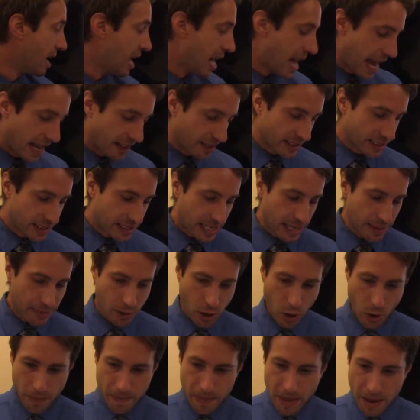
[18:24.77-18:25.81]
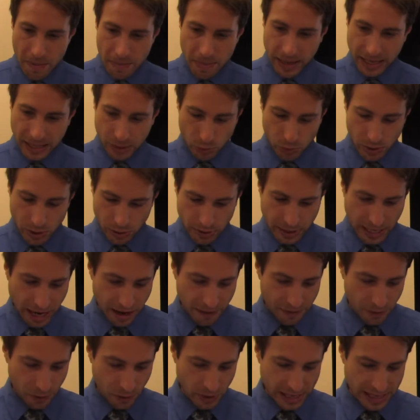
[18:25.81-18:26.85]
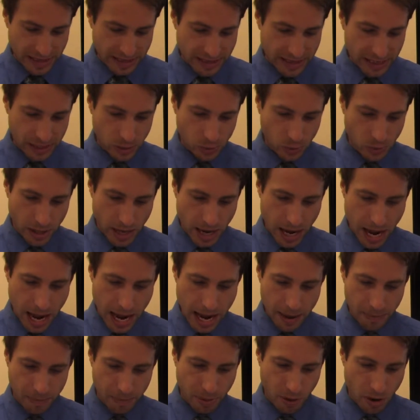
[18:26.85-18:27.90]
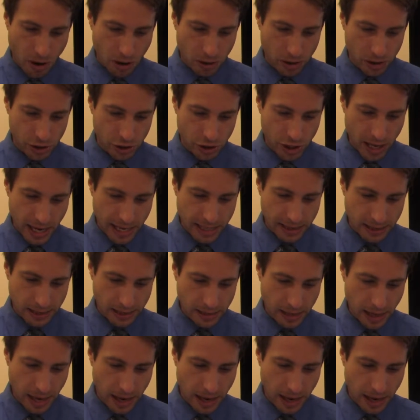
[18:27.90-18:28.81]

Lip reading: Hey, let's keep going, but real careful in this one. I apologize.